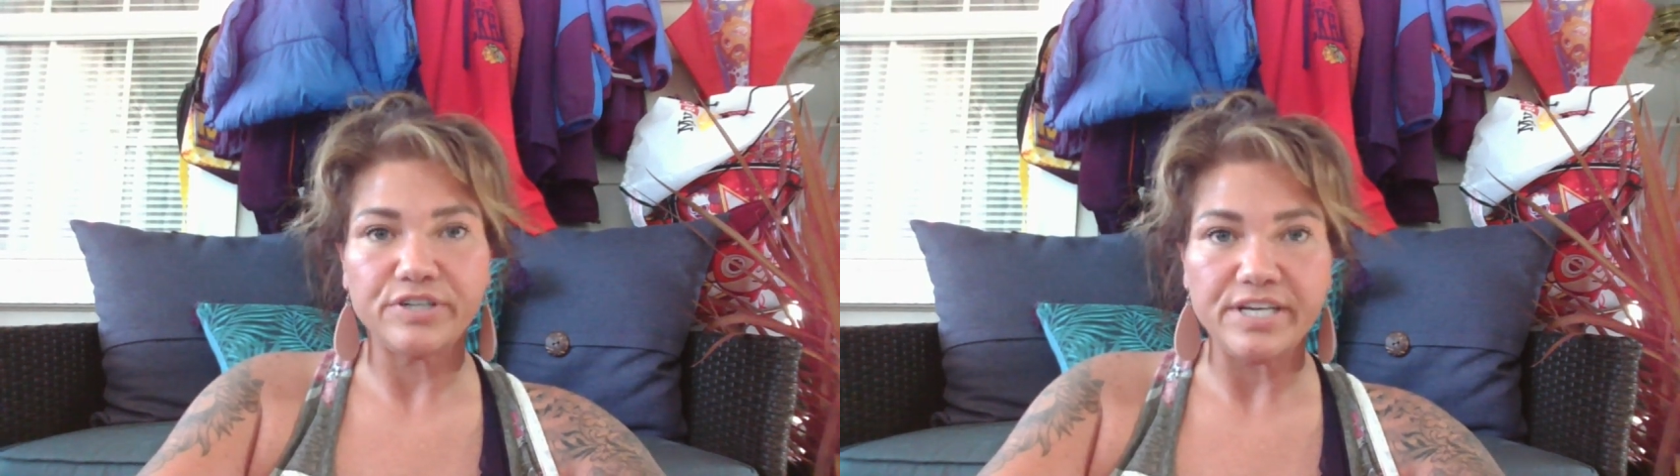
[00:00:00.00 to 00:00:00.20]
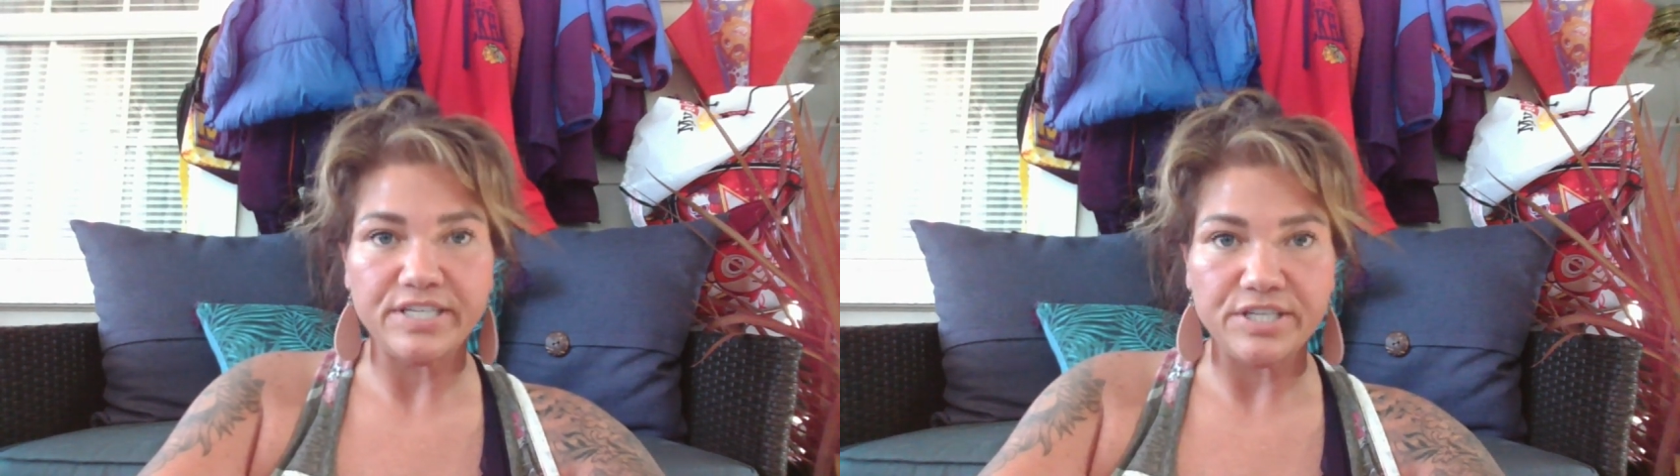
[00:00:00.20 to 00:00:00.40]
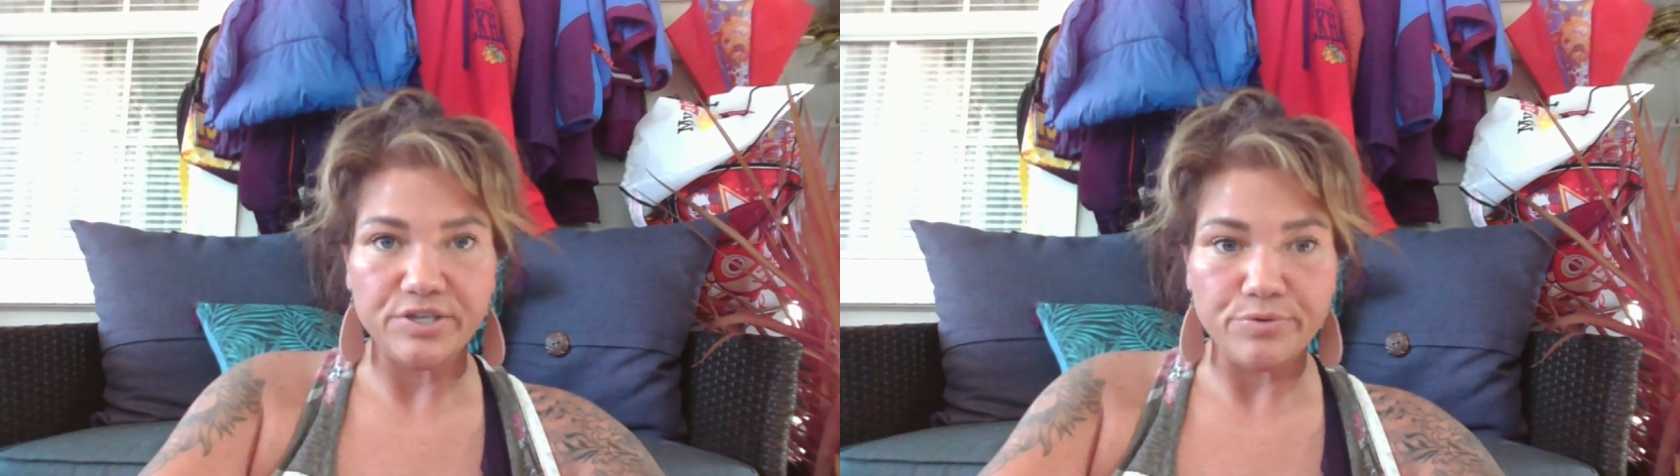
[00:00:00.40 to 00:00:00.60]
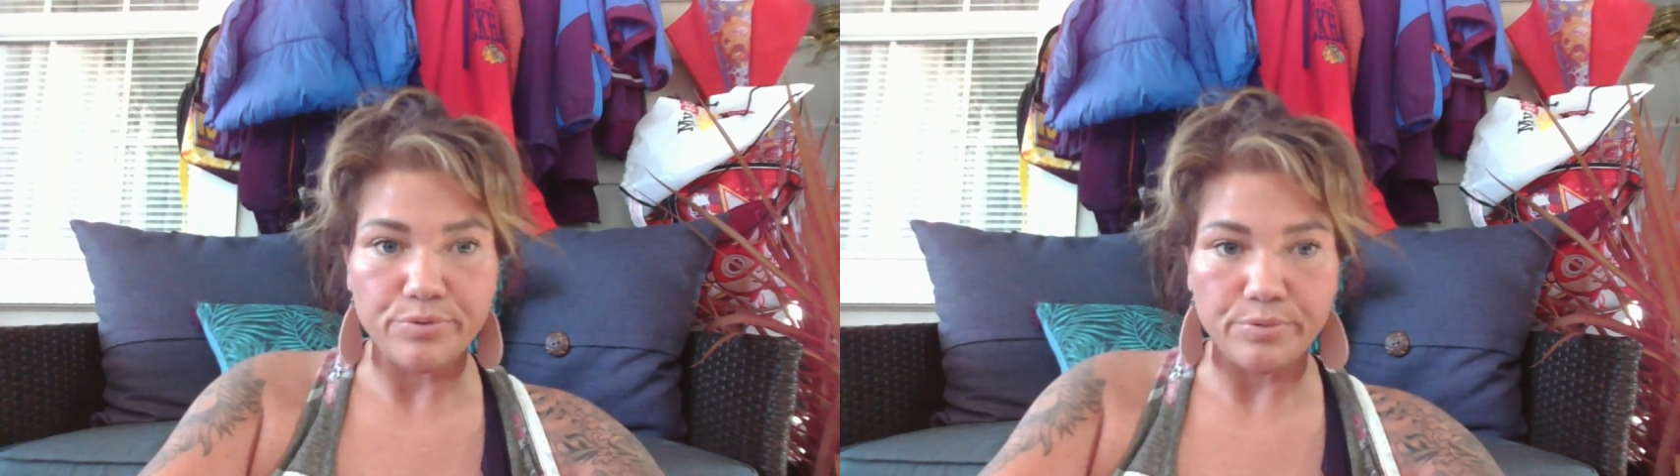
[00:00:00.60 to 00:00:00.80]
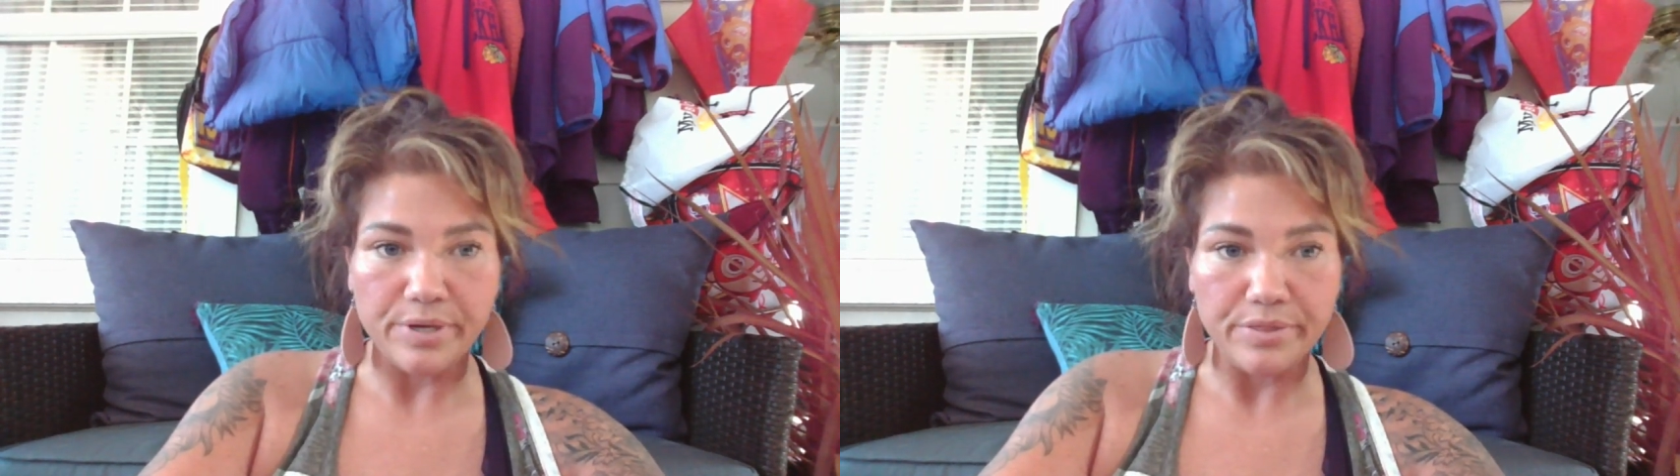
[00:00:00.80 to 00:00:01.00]
for EDU
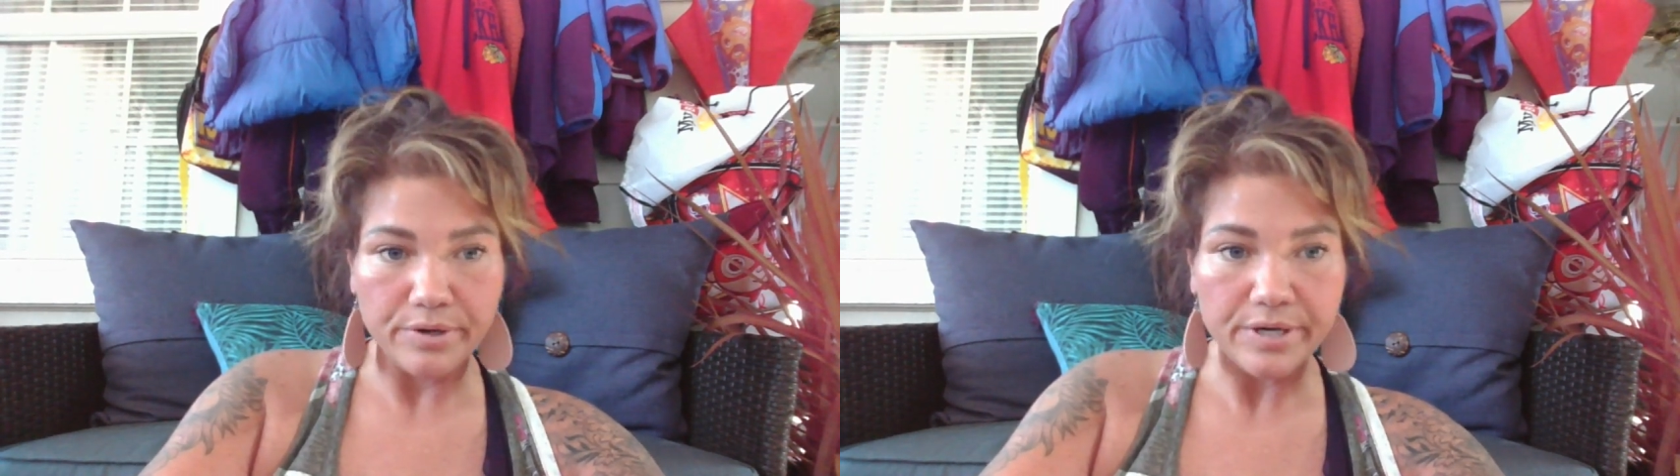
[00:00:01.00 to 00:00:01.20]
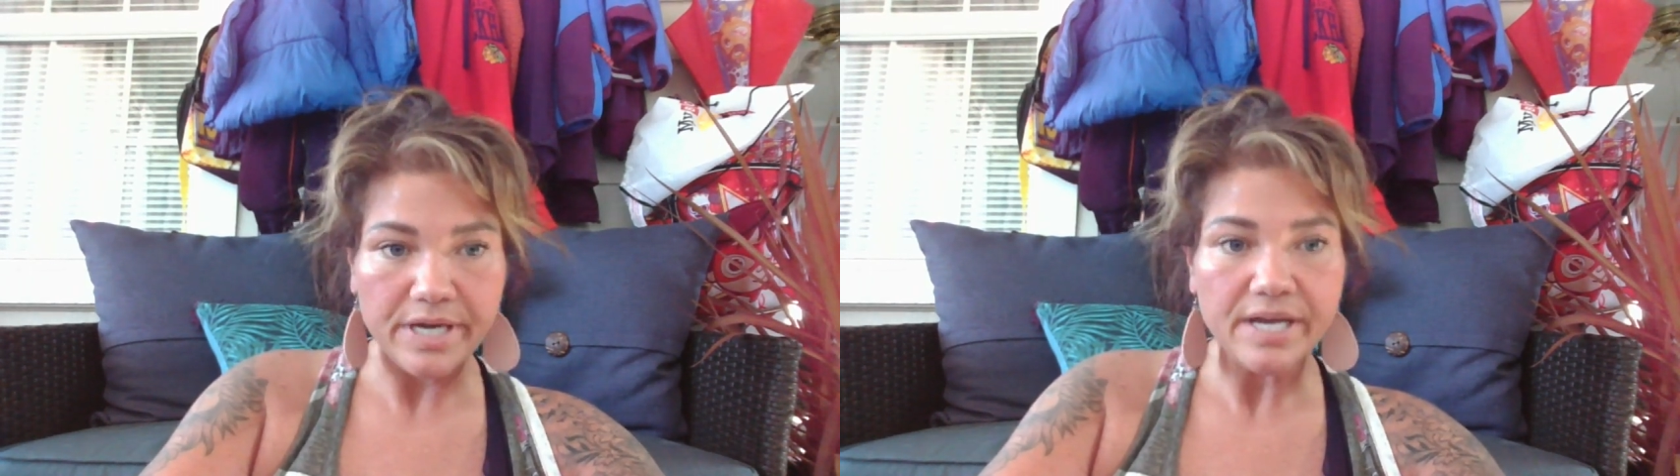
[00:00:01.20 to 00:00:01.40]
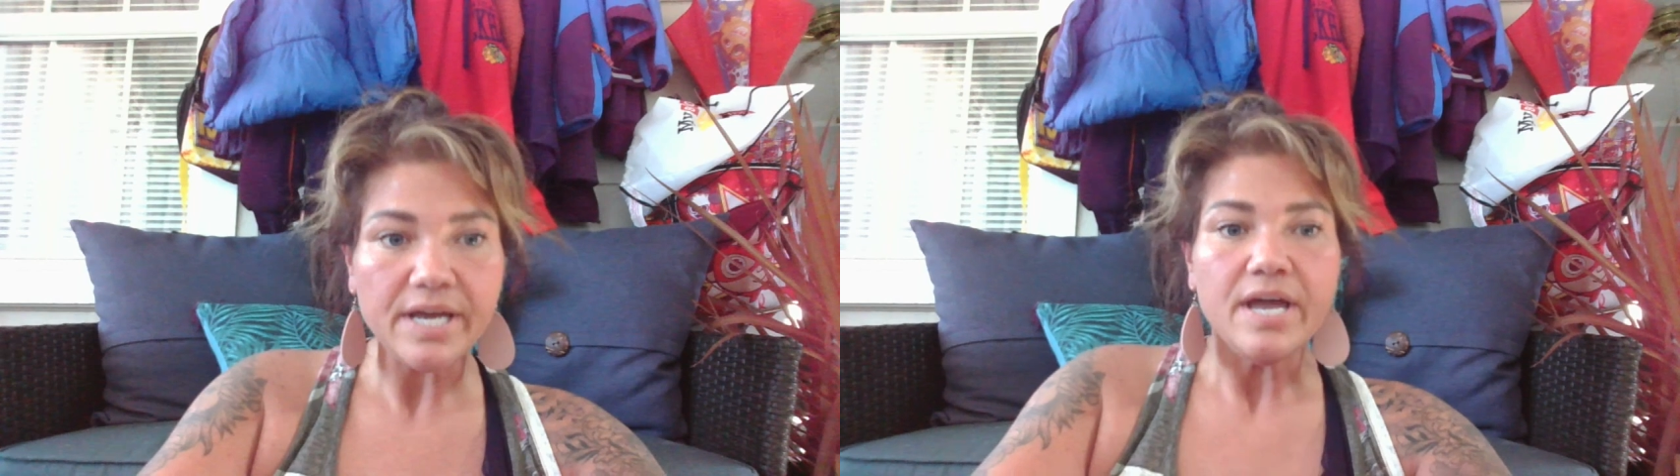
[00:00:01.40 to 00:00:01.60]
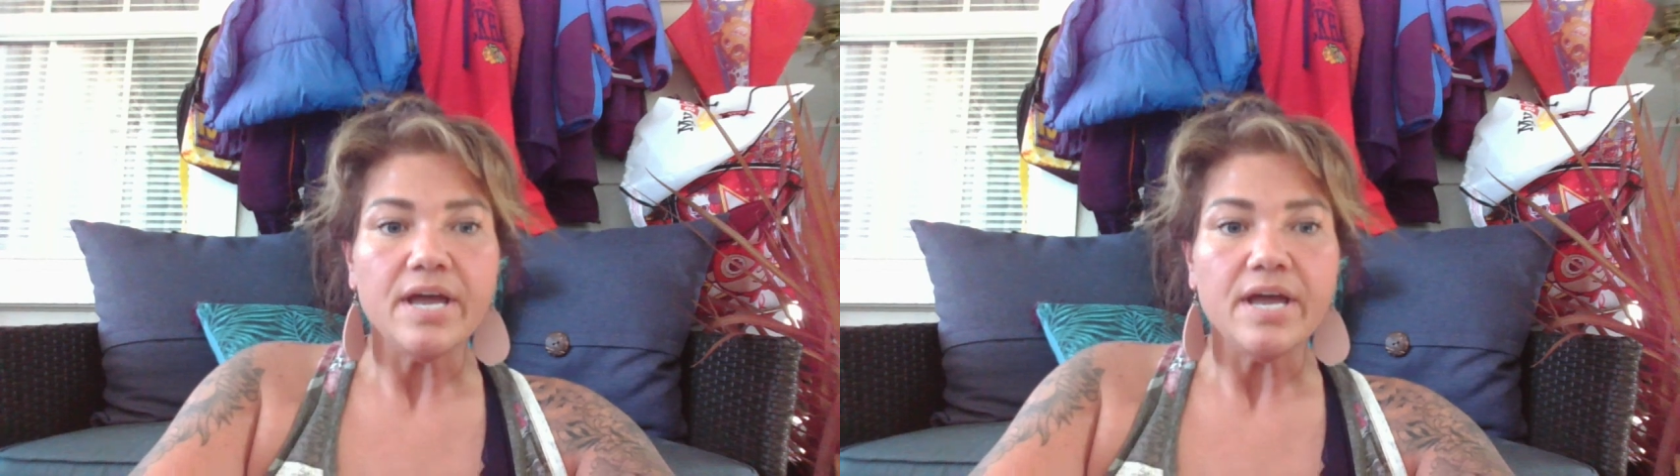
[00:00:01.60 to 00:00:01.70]
330.